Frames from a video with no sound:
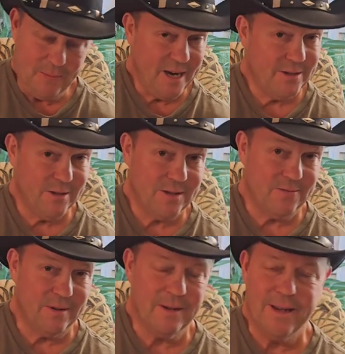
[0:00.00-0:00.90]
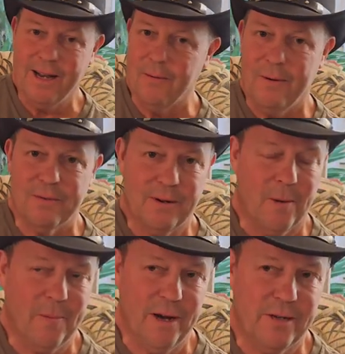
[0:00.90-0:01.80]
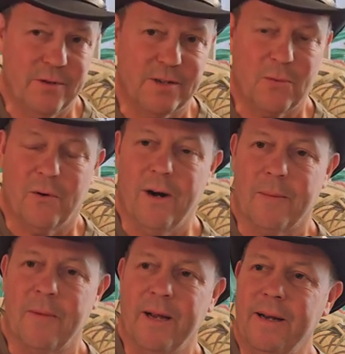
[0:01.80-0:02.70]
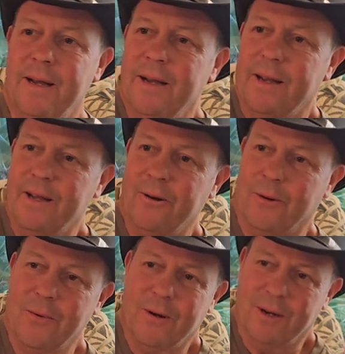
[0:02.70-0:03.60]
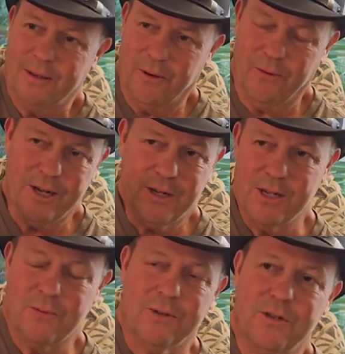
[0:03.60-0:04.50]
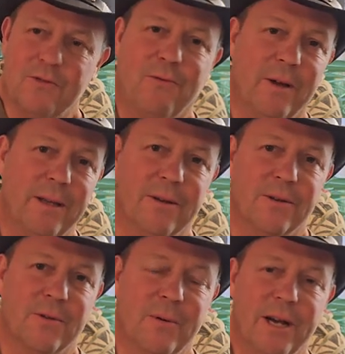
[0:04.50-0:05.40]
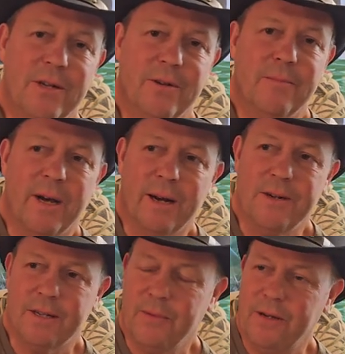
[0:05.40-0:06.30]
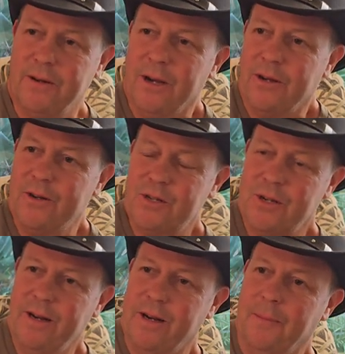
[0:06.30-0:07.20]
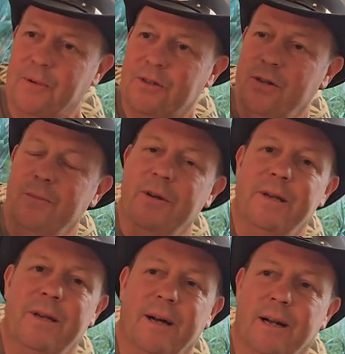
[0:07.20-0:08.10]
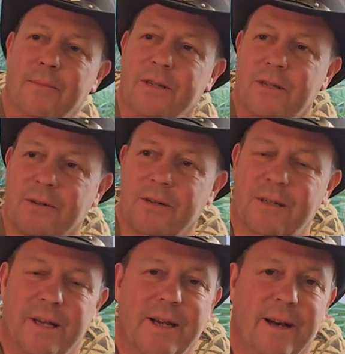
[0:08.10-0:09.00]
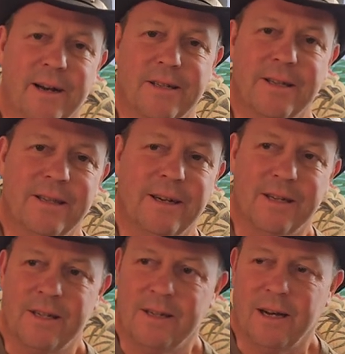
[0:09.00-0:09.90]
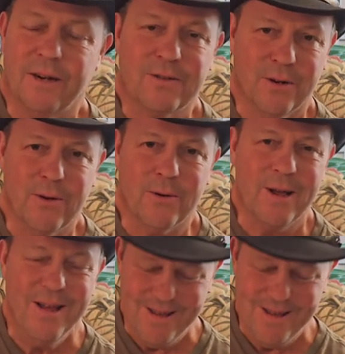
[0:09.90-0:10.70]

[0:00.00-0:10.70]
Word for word: Patriots, you got to remember how Patriots work, man. You know, the Russians will just flood those Patriot batteries. I mean, you're sending up a two million dollar missile to take out a ten thousand dollar drone.